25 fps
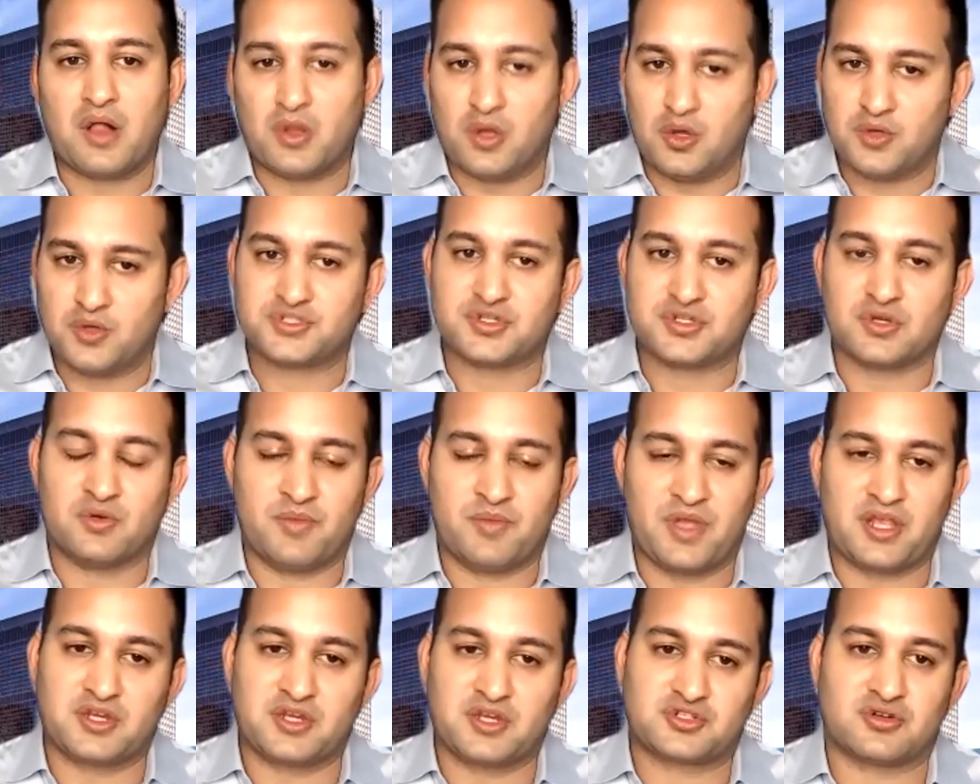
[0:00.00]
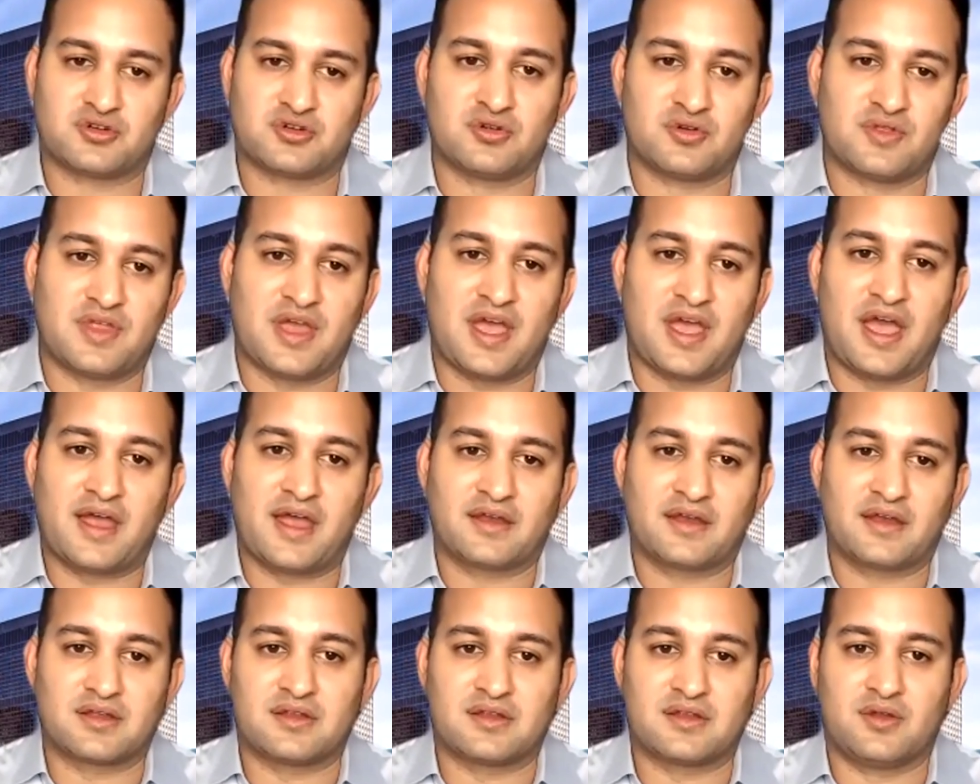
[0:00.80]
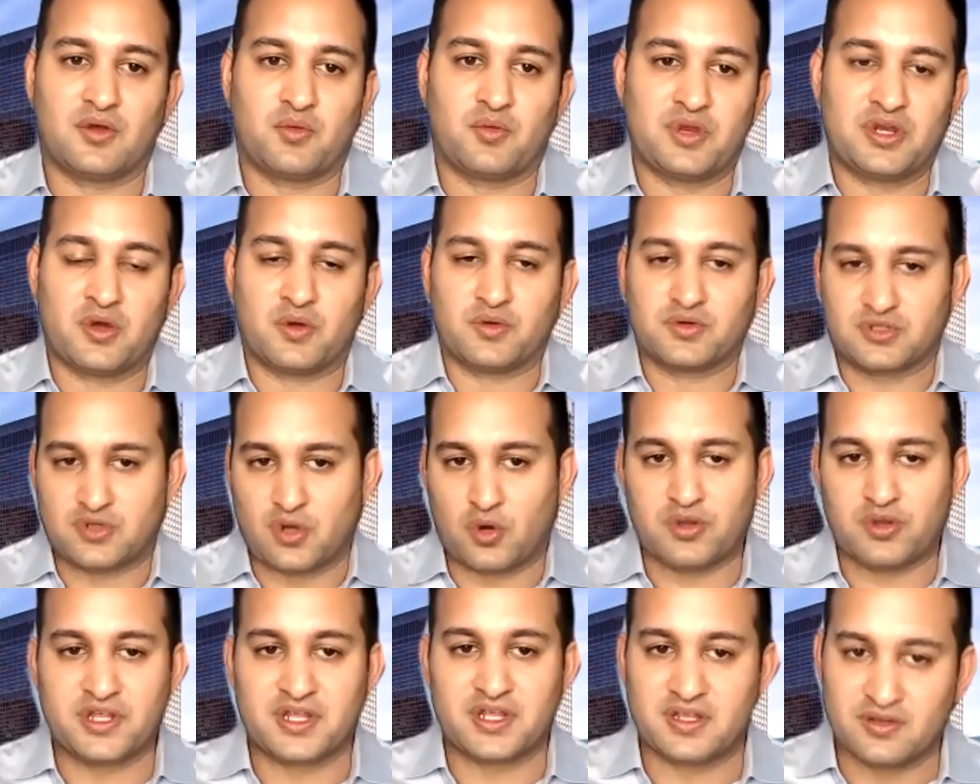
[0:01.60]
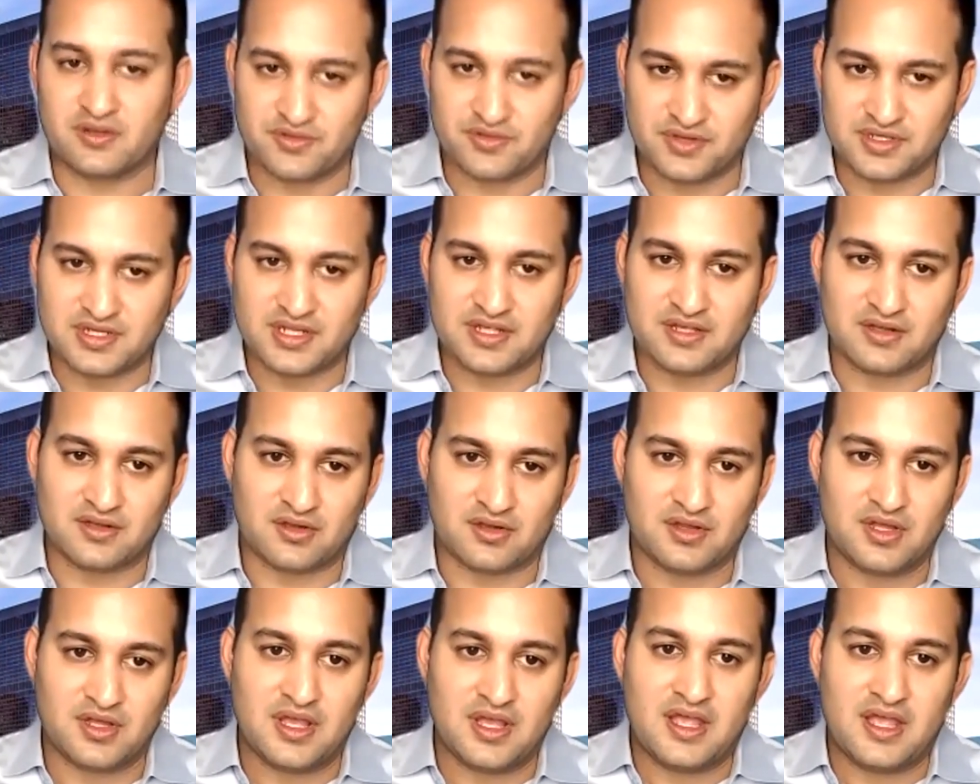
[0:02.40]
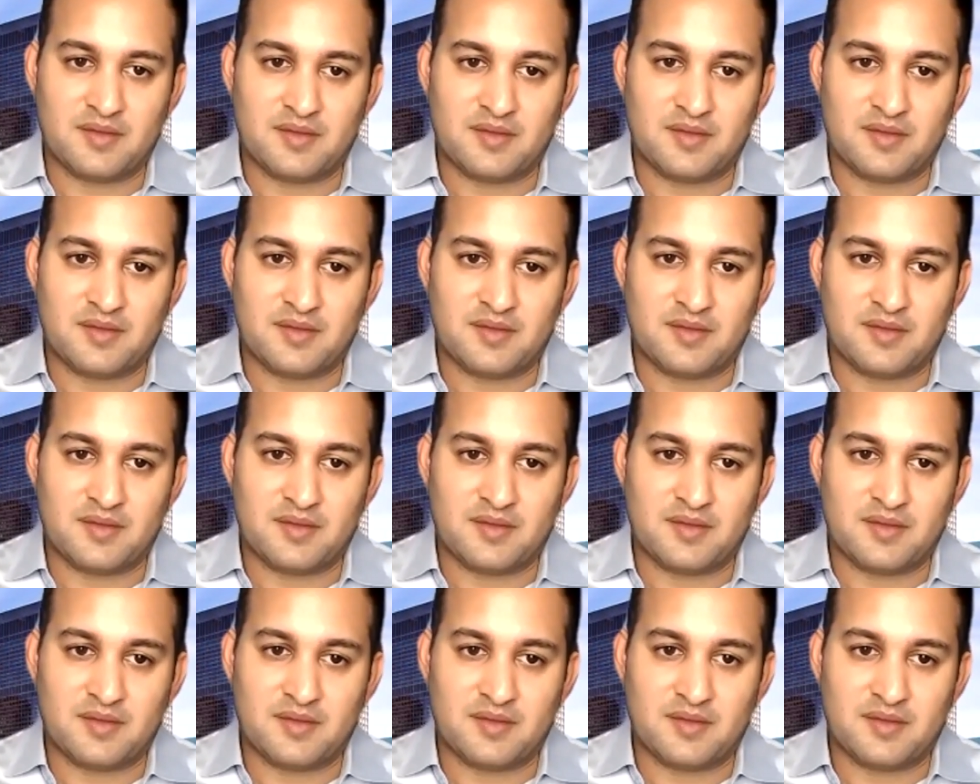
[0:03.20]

also making sure that we don't totally kill the deal,